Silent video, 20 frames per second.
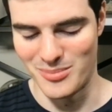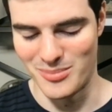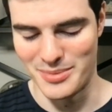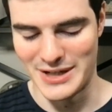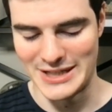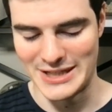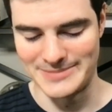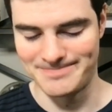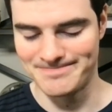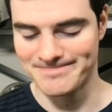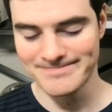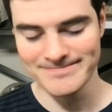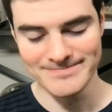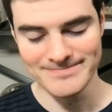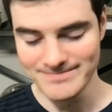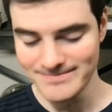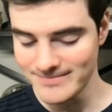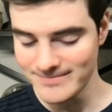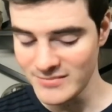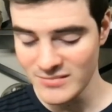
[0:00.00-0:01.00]
But
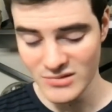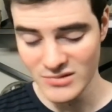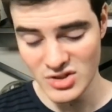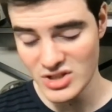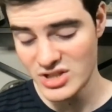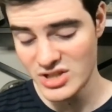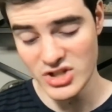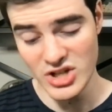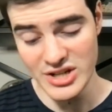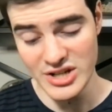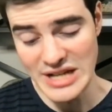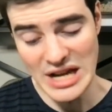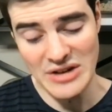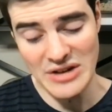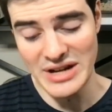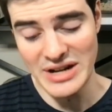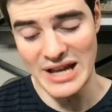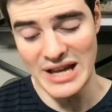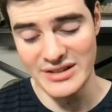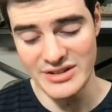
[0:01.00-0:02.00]
just shut down
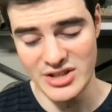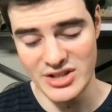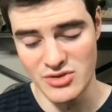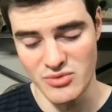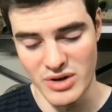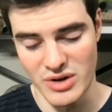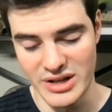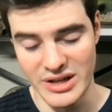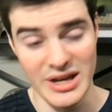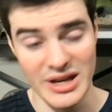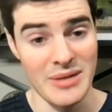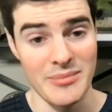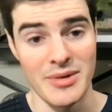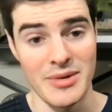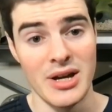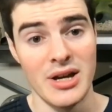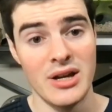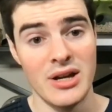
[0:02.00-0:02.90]
Dallas's run game.